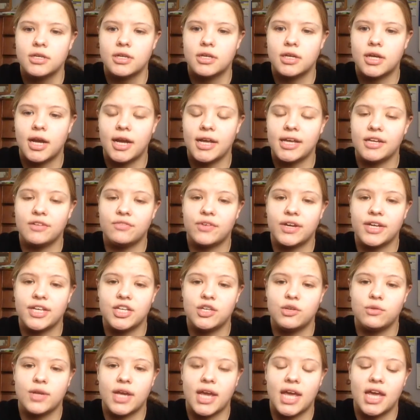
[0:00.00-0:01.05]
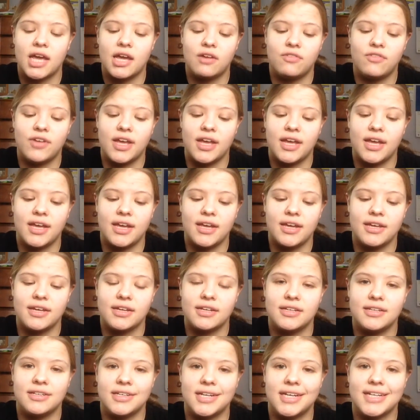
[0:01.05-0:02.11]
I invite you to have a
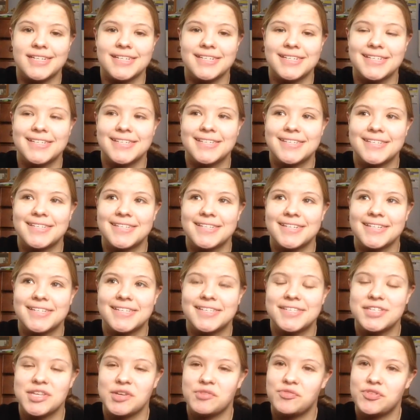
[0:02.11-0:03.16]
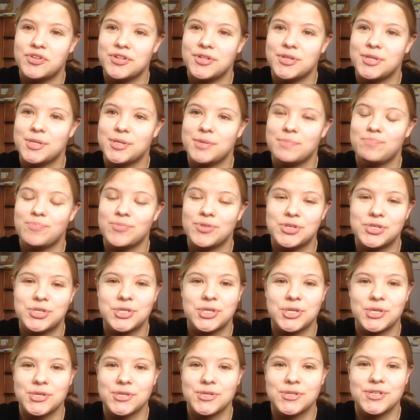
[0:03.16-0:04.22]
nice, civil,
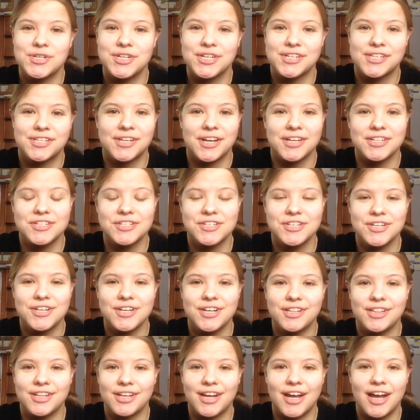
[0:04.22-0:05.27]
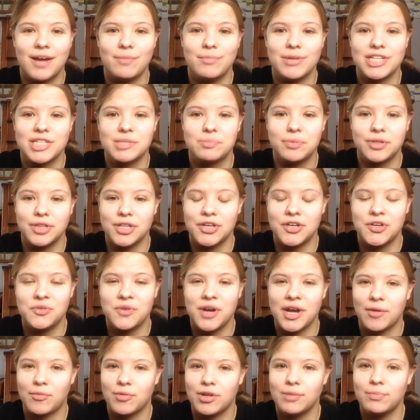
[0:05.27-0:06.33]
mature discussion in the comments below.
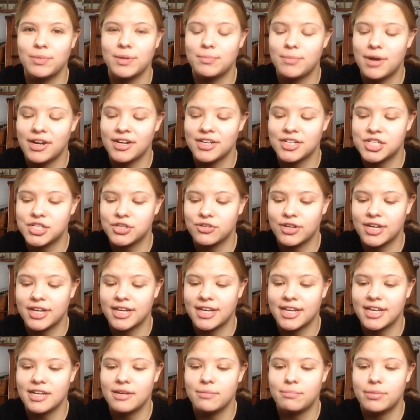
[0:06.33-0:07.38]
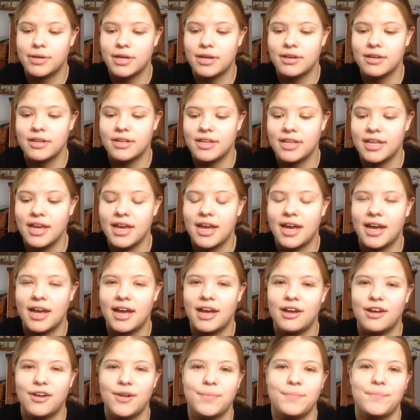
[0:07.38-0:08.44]
I will be monitoring it, but
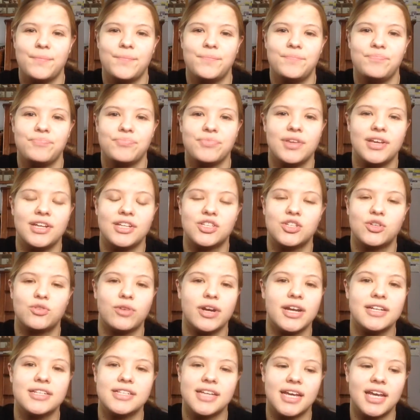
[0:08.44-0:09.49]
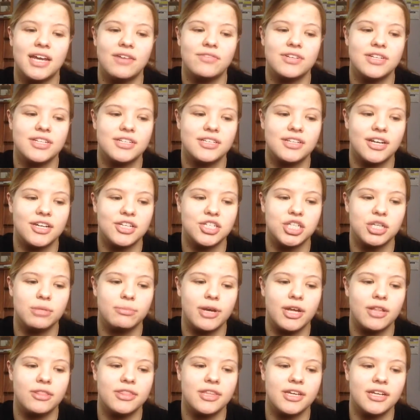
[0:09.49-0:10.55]
yeah, it's great to have a discussion
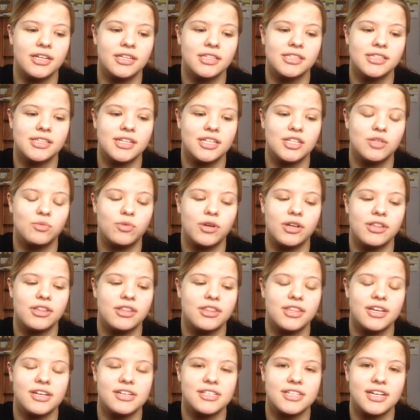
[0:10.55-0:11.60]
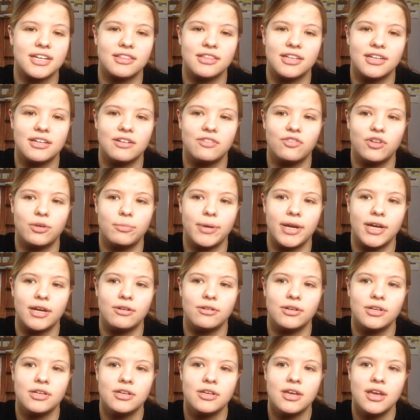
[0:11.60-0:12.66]
about things. It's one of the things I love about